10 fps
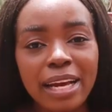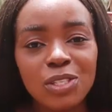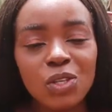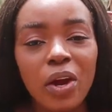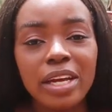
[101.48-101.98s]

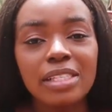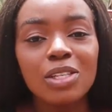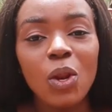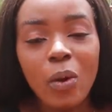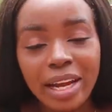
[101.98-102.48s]
is
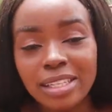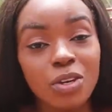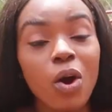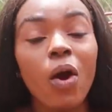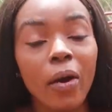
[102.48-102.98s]

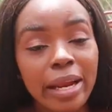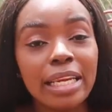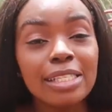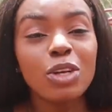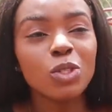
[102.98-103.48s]
located, not
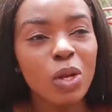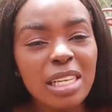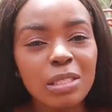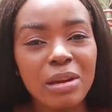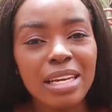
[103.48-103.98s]
currently, it has
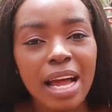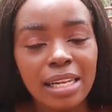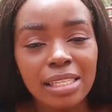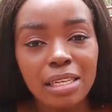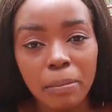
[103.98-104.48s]
always been
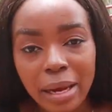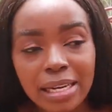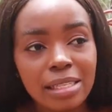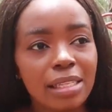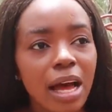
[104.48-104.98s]
at
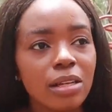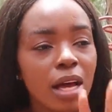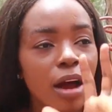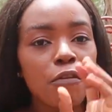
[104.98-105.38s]
Independence Lot.